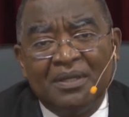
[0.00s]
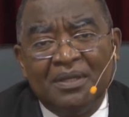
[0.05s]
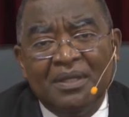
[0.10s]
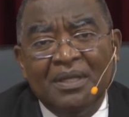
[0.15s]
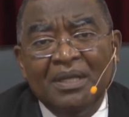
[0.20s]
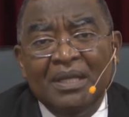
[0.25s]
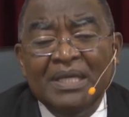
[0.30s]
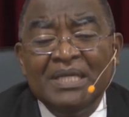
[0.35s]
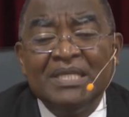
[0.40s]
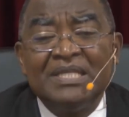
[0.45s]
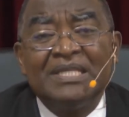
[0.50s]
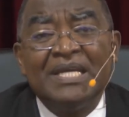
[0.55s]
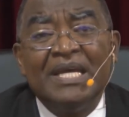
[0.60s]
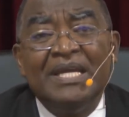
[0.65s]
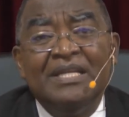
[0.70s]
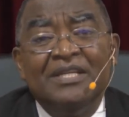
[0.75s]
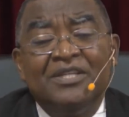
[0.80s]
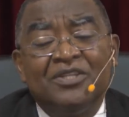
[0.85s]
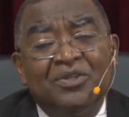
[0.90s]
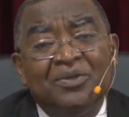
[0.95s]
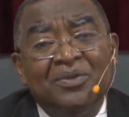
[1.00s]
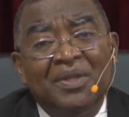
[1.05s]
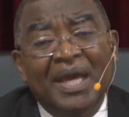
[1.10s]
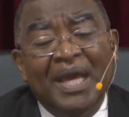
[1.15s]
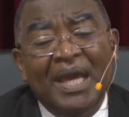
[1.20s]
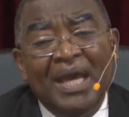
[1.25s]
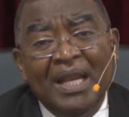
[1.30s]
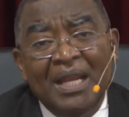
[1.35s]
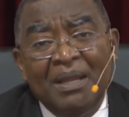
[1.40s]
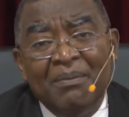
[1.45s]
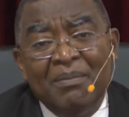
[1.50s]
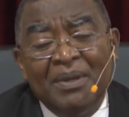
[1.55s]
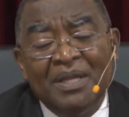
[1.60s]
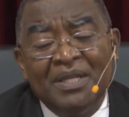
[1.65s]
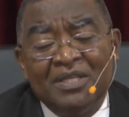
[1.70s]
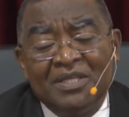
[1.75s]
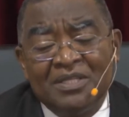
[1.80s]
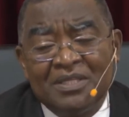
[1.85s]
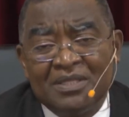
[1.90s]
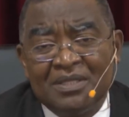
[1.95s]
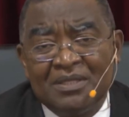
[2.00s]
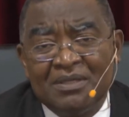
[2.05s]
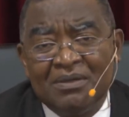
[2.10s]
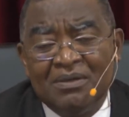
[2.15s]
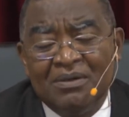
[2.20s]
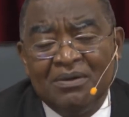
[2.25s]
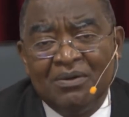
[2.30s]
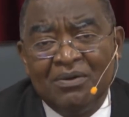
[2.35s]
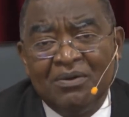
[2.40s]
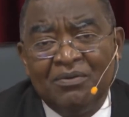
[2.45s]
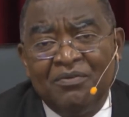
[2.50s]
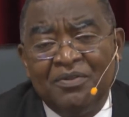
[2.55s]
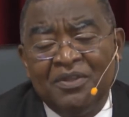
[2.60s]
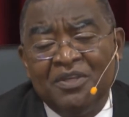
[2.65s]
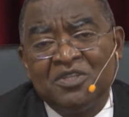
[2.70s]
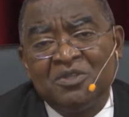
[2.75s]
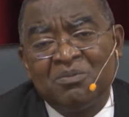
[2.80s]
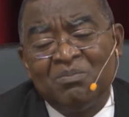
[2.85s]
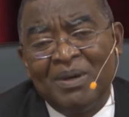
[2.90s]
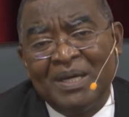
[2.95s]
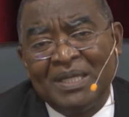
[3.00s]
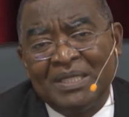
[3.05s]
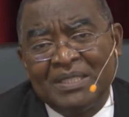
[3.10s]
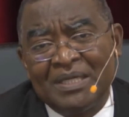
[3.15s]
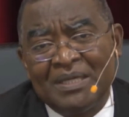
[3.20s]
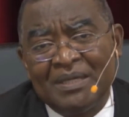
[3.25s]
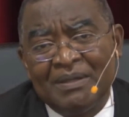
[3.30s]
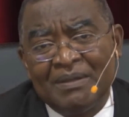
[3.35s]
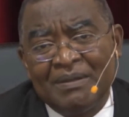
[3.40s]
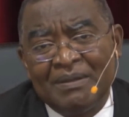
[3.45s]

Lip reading: listened to the elements of this matter.